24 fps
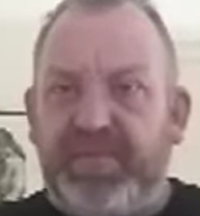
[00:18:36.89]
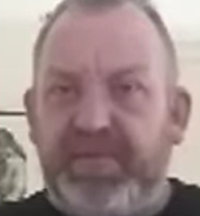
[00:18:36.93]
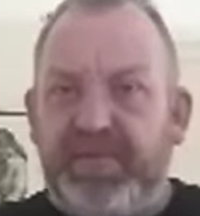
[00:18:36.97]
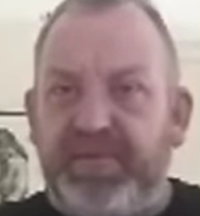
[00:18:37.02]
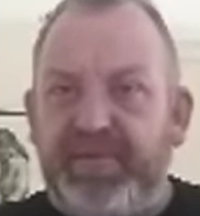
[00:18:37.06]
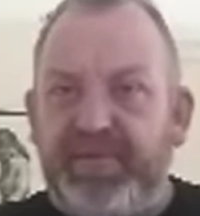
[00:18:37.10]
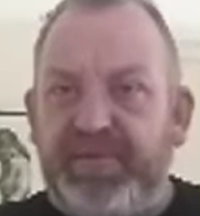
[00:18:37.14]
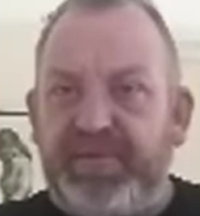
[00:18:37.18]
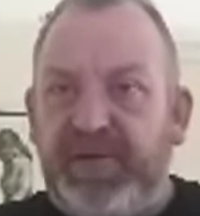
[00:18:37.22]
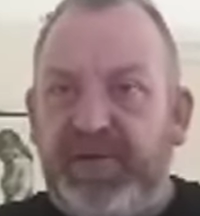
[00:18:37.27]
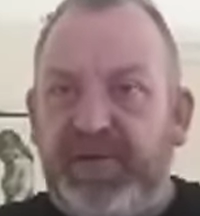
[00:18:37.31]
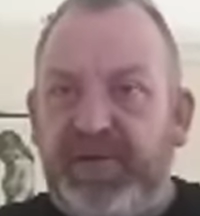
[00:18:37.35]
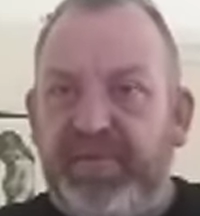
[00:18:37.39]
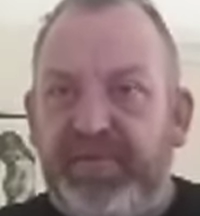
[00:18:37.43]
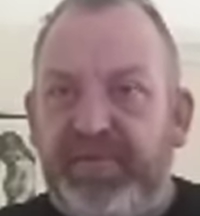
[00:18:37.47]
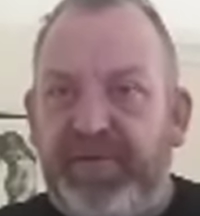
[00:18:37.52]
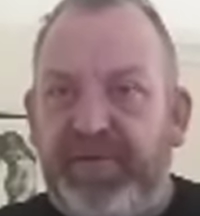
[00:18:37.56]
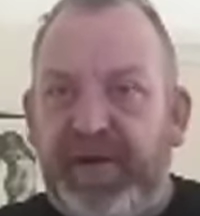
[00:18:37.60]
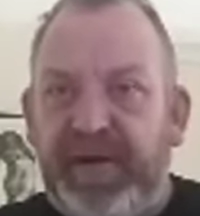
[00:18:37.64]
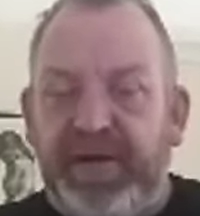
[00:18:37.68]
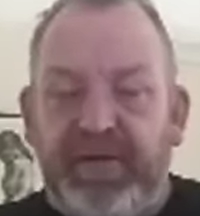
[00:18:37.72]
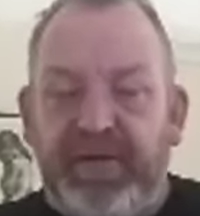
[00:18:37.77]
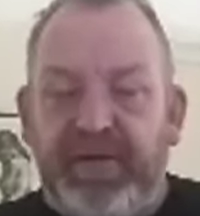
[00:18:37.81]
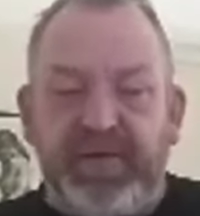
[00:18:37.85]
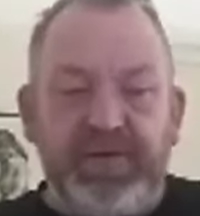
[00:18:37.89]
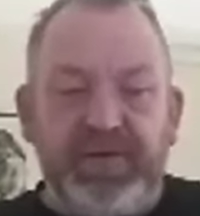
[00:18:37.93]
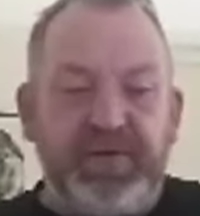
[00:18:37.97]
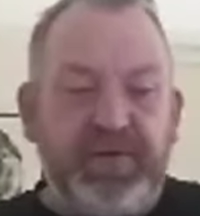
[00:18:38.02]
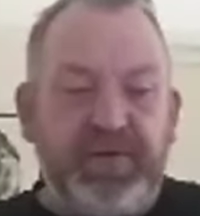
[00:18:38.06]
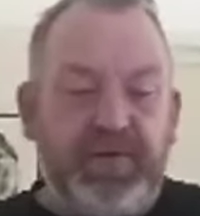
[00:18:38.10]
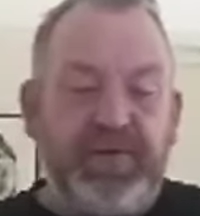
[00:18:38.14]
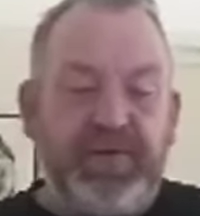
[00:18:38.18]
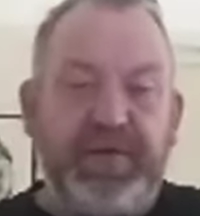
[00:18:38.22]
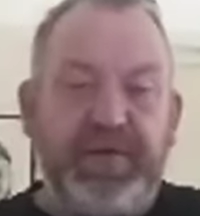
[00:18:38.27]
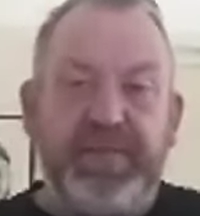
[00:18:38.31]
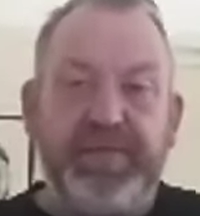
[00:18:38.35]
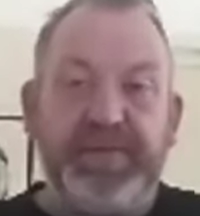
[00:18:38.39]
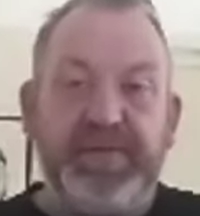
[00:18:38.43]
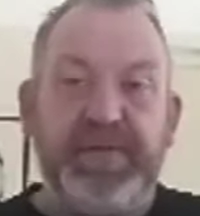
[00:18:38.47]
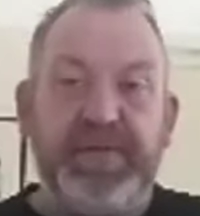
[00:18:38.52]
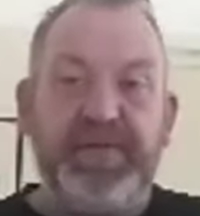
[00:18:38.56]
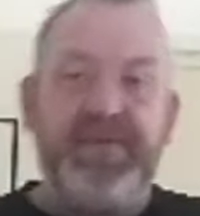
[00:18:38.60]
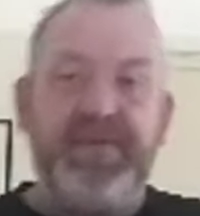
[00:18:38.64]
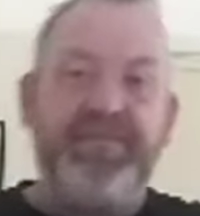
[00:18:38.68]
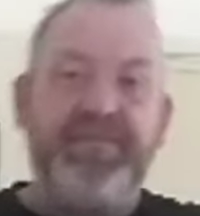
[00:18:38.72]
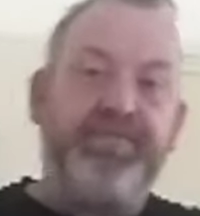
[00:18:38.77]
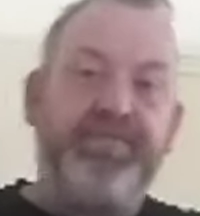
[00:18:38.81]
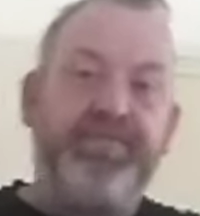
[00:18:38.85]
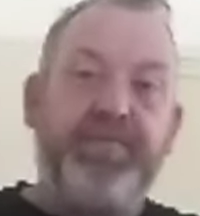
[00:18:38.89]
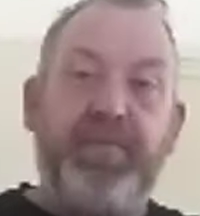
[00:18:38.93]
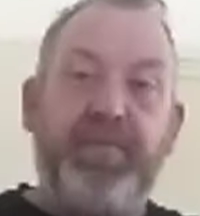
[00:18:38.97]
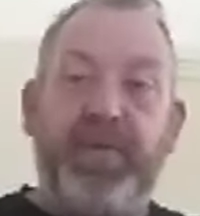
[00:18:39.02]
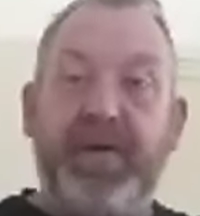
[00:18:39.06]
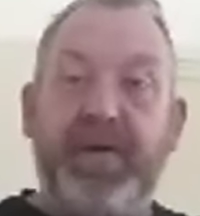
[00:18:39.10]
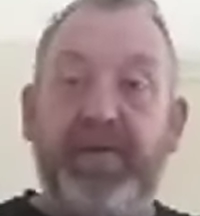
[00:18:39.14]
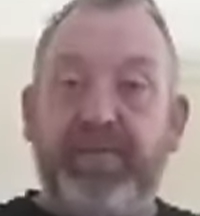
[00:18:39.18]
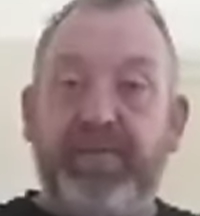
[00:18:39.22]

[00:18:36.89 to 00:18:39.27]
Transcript: Sinn Féin controlled opposition, whatever.